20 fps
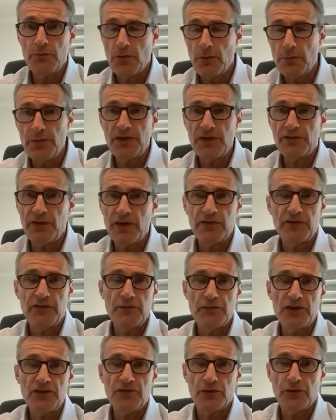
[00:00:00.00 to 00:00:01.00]
a business
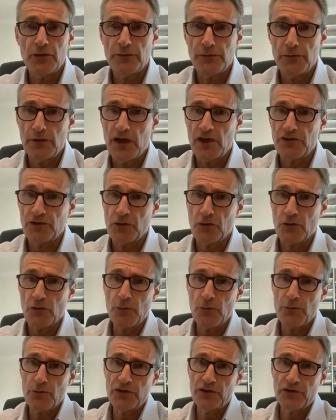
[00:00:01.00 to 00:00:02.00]
division of a larger
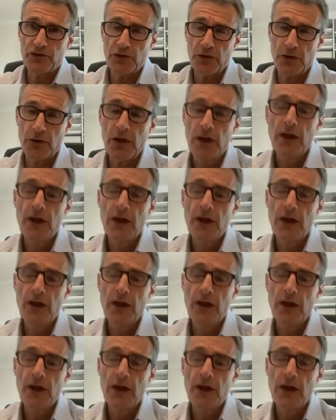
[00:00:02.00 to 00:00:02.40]
group, which